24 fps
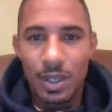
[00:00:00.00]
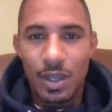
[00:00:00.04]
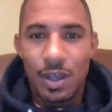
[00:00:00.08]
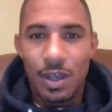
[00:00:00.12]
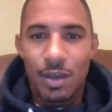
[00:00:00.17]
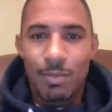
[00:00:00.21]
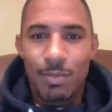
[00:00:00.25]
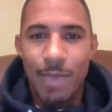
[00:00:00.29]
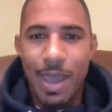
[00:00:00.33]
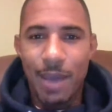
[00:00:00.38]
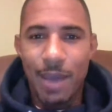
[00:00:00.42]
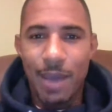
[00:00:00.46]

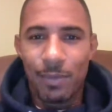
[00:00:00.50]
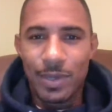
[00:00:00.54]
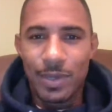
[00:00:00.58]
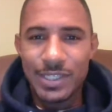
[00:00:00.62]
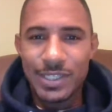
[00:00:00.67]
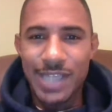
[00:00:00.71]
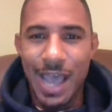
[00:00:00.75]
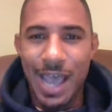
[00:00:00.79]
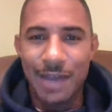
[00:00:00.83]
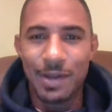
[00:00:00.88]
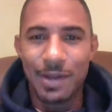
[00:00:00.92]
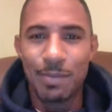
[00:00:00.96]
Man, what's
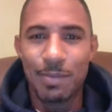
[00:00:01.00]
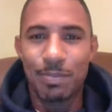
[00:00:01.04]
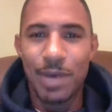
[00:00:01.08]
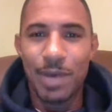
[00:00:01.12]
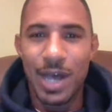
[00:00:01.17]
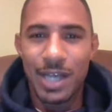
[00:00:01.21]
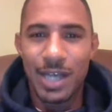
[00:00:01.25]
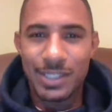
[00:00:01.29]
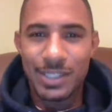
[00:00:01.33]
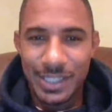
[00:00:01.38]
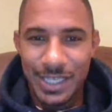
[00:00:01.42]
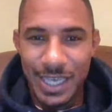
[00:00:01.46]
happening?
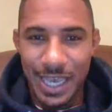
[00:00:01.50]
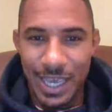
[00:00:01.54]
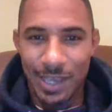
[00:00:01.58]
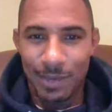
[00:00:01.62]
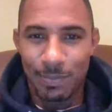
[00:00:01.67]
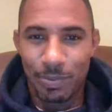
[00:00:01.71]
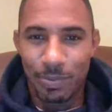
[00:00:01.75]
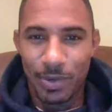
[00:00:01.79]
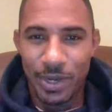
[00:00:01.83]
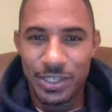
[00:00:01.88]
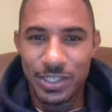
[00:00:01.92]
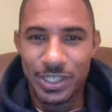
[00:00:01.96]
Bugs King,
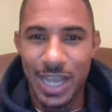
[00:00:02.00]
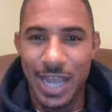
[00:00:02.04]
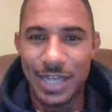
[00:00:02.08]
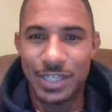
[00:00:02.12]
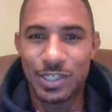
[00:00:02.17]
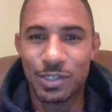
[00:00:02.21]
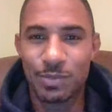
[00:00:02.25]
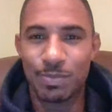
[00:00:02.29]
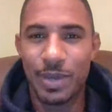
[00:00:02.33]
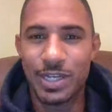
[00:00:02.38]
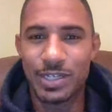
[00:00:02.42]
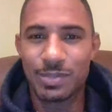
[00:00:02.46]
appreciate
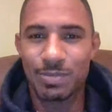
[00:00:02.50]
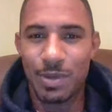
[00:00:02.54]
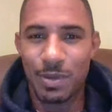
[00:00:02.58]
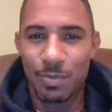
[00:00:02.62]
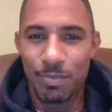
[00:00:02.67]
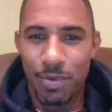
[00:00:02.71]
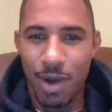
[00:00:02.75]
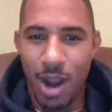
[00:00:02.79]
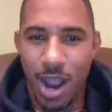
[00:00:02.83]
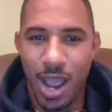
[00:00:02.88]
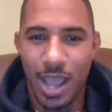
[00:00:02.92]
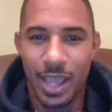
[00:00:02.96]
you. Benjamin
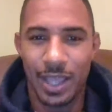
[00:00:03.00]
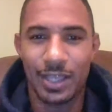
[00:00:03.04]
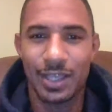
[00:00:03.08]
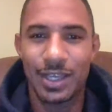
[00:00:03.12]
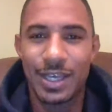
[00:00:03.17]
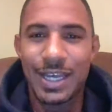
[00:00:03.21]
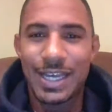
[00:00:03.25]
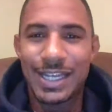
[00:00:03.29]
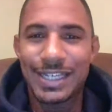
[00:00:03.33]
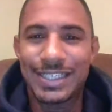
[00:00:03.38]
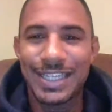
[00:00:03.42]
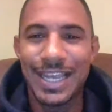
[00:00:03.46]
Bryan,
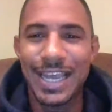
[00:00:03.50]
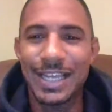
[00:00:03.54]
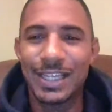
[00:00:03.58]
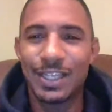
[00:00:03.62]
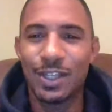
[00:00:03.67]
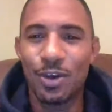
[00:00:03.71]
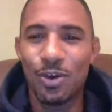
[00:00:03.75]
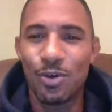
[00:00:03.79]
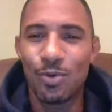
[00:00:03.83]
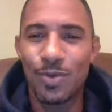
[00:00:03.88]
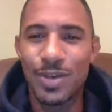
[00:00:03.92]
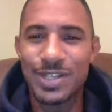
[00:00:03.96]
D.
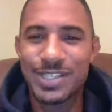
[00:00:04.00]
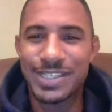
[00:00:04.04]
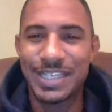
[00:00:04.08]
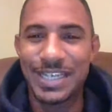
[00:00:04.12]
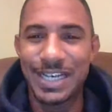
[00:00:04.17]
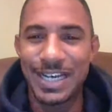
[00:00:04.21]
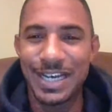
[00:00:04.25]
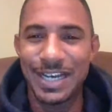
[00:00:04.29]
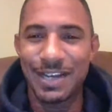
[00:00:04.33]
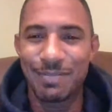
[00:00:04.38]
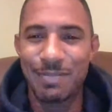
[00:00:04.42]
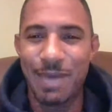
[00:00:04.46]
Lou, what's
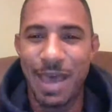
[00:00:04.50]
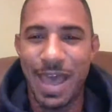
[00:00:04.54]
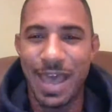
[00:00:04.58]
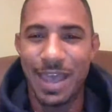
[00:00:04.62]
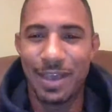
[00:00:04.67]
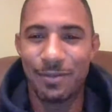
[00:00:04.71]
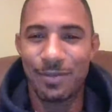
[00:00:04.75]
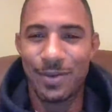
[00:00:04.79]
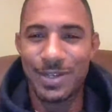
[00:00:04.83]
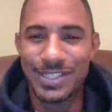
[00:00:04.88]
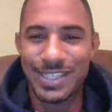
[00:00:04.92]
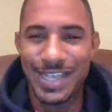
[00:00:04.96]
good,
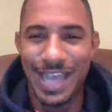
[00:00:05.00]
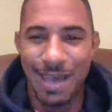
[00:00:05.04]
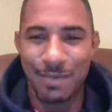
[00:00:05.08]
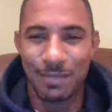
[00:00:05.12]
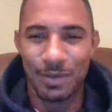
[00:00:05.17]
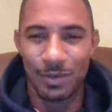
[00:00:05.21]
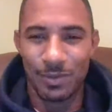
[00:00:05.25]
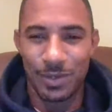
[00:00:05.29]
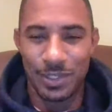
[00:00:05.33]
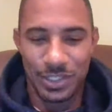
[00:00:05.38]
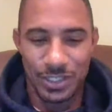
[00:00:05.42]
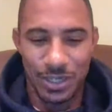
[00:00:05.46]
man? What's
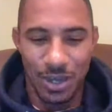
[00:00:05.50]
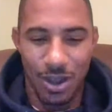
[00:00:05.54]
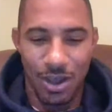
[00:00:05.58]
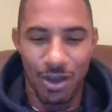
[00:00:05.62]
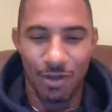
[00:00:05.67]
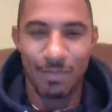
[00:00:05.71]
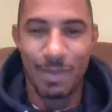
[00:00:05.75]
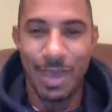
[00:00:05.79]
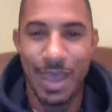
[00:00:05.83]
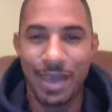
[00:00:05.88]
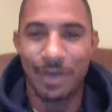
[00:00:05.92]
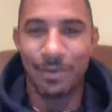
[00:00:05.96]
happening with y'all,
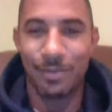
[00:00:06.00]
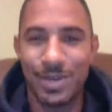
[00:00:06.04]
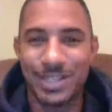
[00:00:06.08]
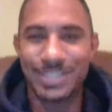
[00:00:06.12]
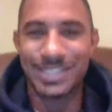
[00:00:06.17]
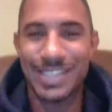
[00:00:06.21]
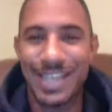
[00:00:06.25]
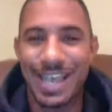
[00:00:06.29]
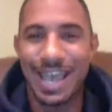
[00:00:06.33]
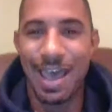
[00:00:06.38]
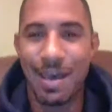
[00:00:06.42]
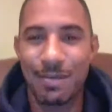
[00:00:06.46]
man?
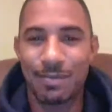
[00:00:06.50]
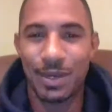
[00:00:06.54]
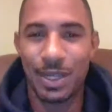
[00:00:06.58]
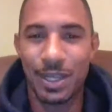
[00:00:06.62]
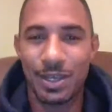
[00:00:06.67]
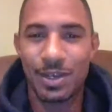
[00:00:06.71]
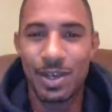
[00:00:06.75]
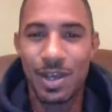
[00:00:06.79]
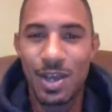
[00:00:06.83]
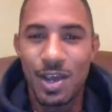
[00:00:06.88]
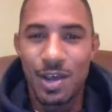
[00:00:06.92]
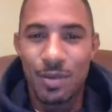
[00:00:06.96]
What's happening?
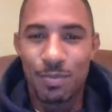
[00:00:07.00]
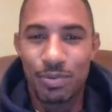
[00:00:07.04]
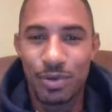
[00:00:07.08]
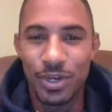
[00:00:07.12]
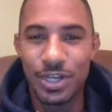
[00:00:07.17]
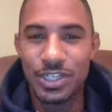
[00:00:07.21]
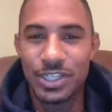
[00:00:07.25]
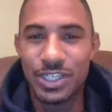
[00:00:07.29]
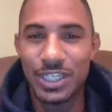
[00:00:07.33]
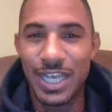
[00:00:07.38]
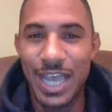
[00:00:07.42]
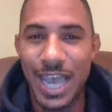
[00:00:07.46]

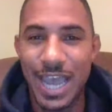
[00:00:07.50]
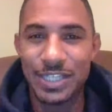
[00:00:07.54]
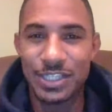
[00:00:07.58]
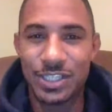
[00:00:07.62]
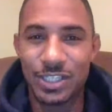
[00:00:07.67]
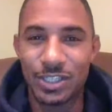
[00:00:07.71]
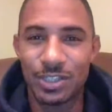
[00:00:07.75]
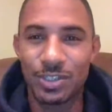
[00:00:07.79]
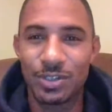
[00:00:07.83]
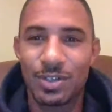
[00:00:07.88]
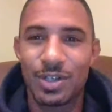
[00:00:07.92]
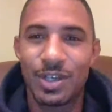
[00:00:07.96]
Appreciate
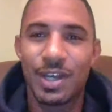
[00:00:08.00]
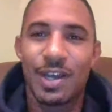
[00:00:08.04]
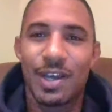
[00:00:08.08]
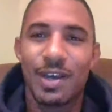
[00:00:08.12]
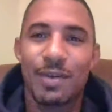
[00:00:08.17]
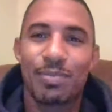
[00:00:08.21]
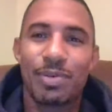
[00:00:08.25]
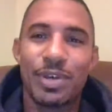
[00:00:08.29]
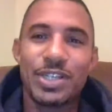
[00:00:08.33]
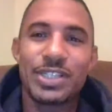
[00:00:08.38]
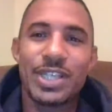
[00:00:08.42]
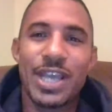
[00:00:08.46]
you.
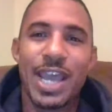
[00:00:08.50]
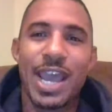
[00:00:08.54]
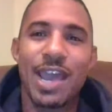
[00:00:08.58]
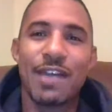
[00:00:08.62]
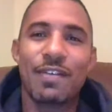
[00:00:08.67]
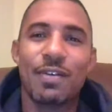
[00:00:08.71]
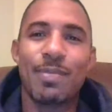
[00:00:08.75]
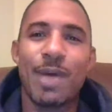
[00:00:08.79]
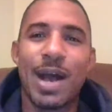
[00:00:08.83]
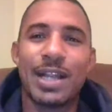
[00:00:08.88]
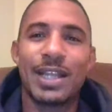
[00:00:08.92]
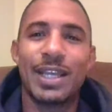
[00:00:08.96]
Appreciate
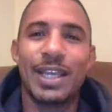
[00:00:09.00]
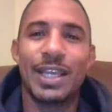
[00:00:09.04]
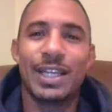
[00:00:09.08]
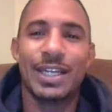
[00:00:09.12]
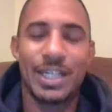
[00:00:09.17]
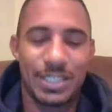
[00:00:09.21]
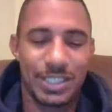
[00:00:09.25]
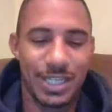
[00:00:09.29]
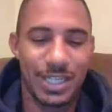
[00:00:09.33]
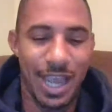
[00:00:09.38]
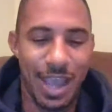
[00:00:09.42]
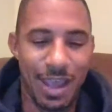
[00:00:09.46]
everybody in the
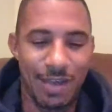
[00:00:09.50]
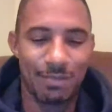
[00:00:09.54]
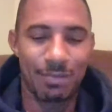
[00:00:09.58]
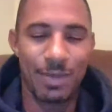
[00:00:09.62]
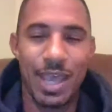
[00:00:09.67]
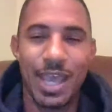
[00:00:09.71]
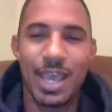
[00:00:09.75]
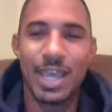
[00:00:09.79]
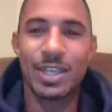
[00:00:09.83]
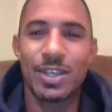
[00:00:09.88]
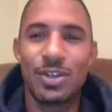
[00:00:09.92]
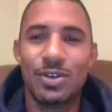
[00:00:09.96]
chat,
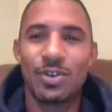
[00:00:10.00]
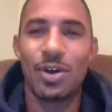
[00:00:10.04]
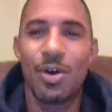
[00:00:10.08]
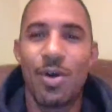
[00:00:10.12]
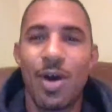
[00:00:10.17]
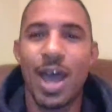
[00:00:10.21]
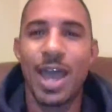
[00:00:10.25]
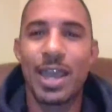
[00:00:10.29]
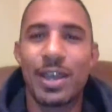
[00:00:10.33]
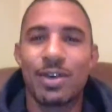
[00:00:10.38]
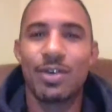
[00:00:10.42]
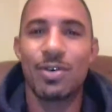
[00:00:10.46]
man. You know,
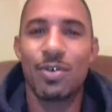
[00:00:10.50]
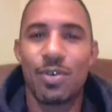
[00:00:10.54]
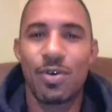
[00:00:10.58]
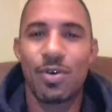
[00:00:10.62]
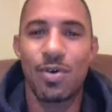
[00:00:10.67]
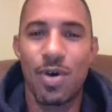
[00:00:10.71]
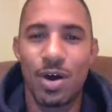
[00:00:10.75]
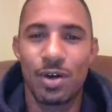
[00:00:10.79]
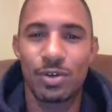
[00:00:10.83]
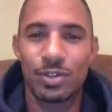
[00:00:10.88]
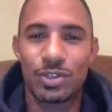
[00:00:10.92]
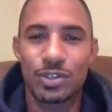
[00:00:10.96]
I ain't gonna go
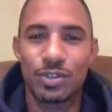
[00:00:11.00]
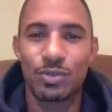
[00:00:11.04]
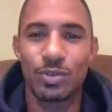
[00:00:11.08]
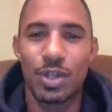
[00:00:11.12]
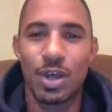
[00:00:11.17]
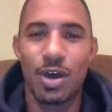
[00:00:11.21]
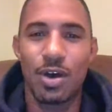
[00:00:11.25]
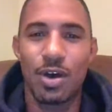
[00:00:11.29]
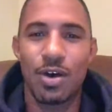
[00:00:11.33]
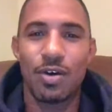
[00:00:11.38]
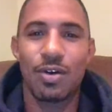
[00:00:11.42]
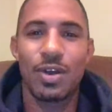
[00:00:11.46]
on too
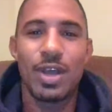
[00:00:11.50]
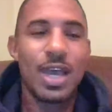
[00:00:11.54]
long.